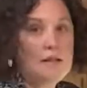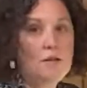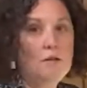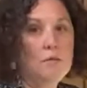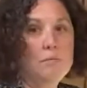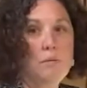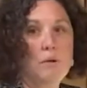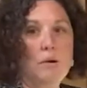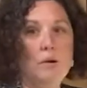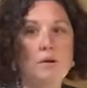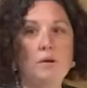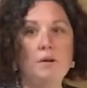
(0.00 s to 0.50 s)

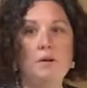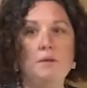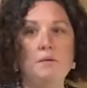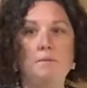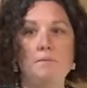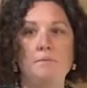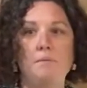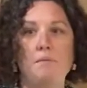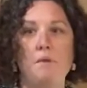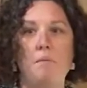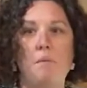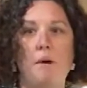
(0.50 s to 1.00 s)
bowl
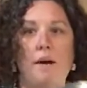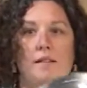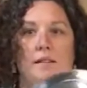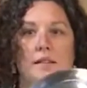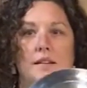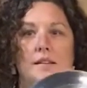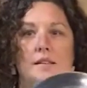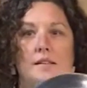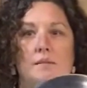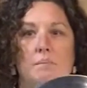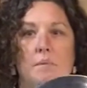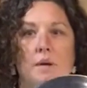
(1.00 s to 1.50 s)
about
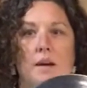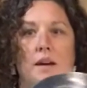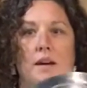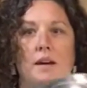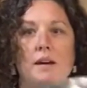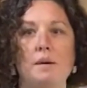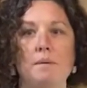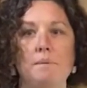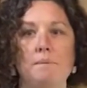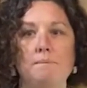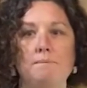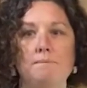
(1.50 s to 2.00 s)
this big.
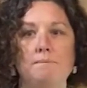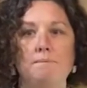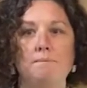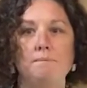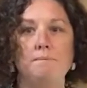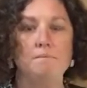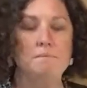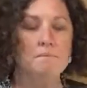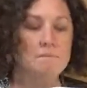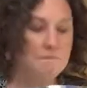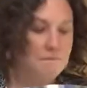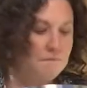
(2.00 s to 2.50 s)

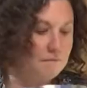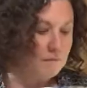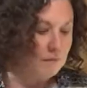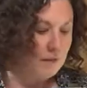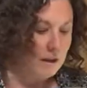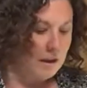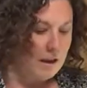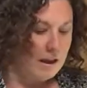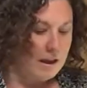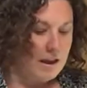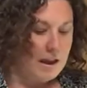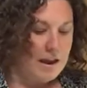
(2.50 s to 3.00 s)

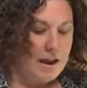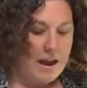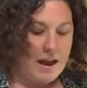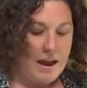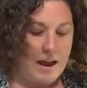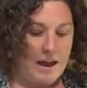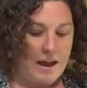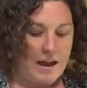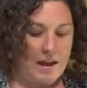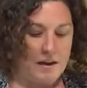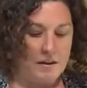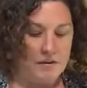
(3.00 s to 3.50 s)

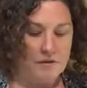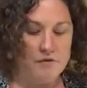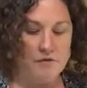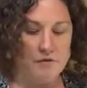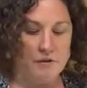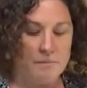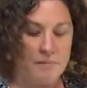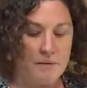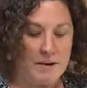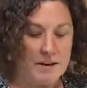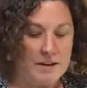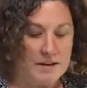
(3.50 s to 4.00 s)
And
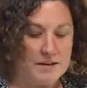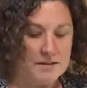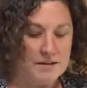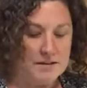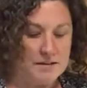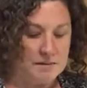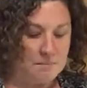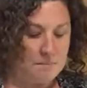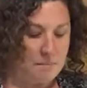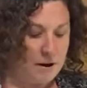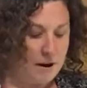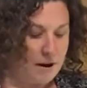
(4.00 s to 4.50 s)
for my
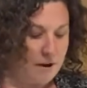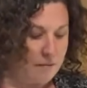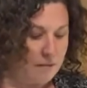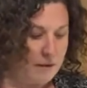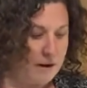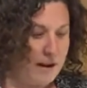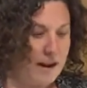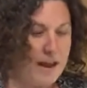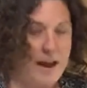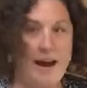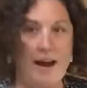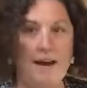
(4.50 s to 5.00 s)
Instant Pot, what I
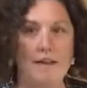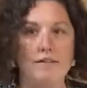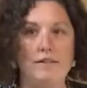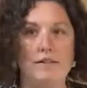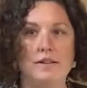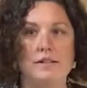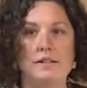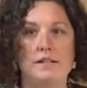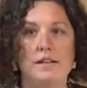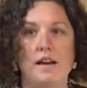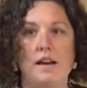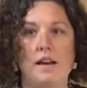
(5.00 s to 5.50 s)
have
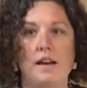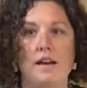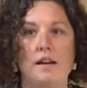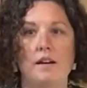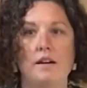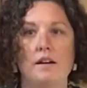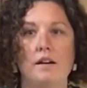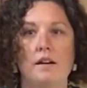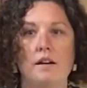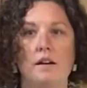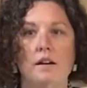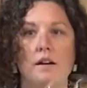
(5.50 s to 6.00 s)
is a
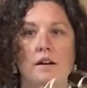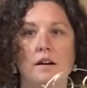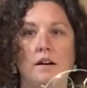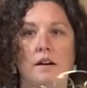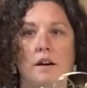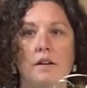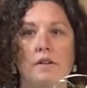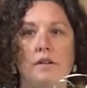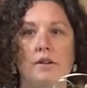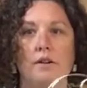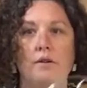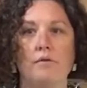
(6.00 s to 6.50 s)

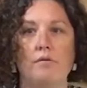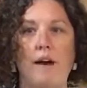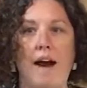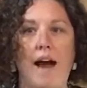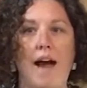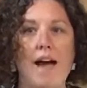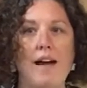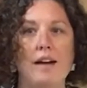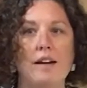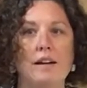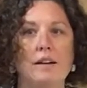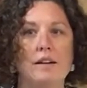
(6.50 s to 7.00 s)
little
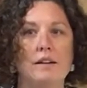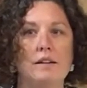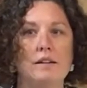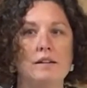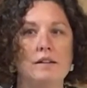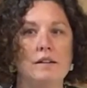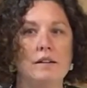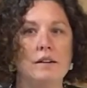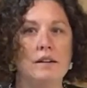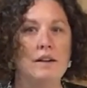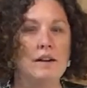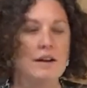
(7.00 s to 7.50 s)
rack.
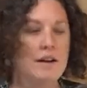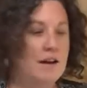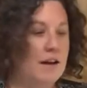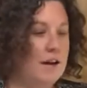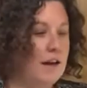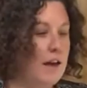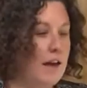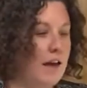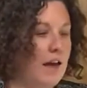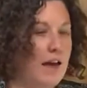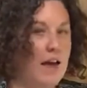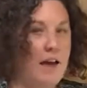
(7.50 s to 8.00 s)

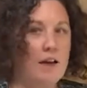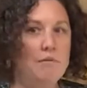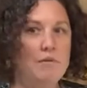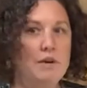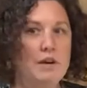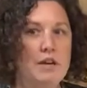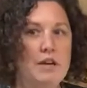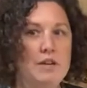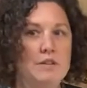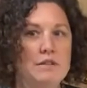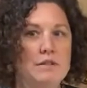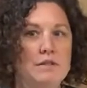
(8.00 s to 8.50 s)
And
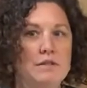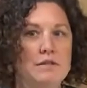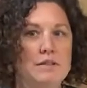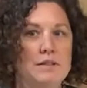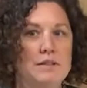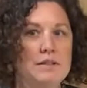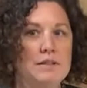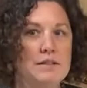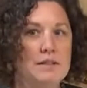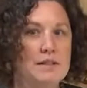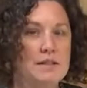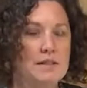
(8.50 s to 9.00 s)
what you do
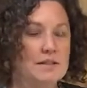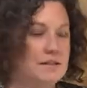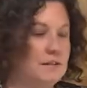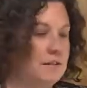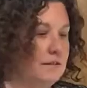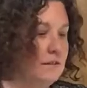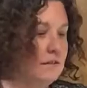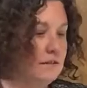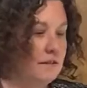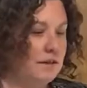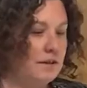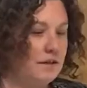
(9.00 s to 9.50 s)

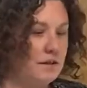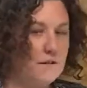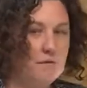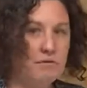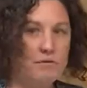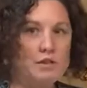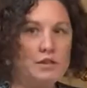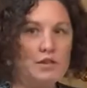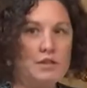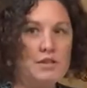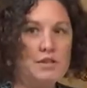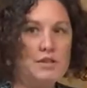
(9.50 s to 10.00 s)
is
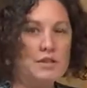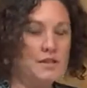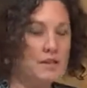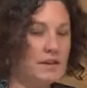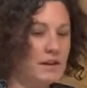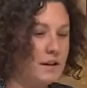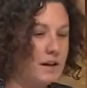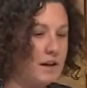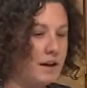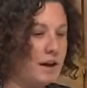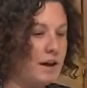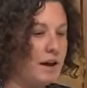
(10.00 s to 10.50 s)
we're
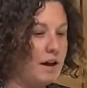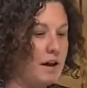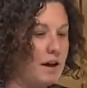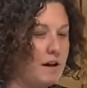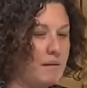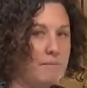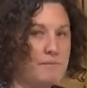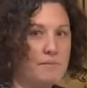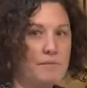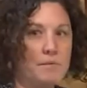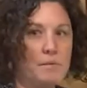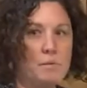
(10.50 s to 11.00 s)

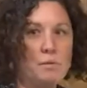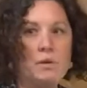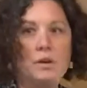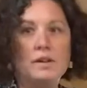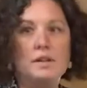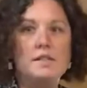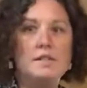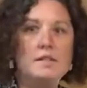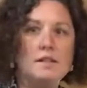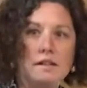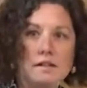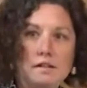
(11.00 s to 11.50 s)
gonna
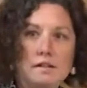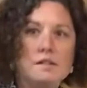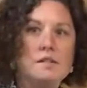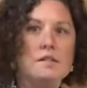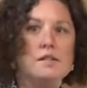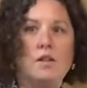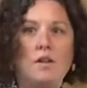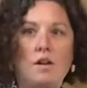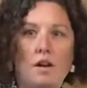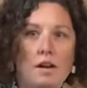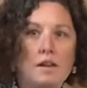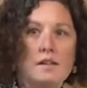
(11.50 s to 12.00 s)
start the
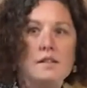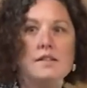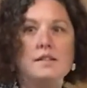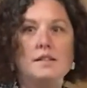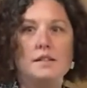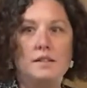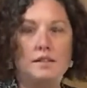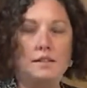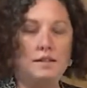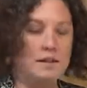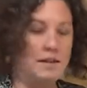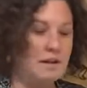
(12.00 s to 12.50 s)
sauce
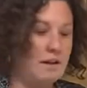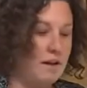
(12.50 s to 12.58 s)
and